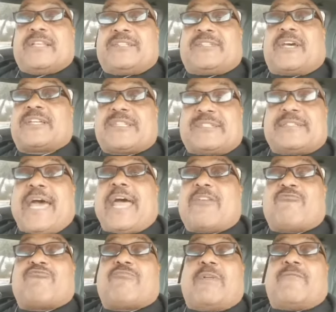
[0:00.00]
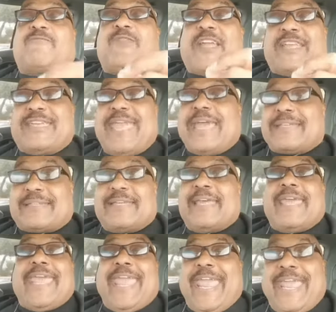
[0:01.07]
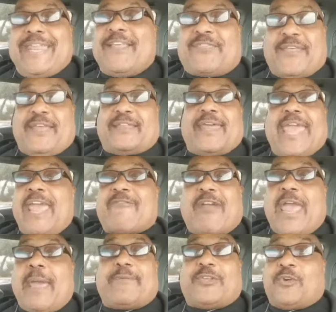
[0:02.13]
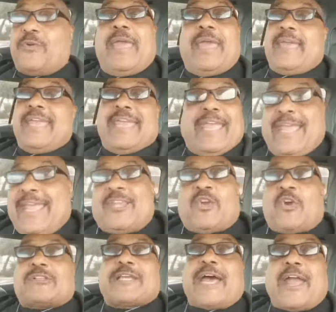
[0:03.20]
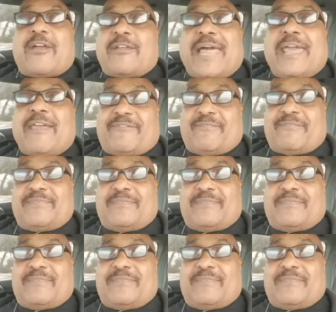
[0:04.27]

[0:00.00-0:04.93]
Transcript: does not forget anything that ever happened to you in your entire life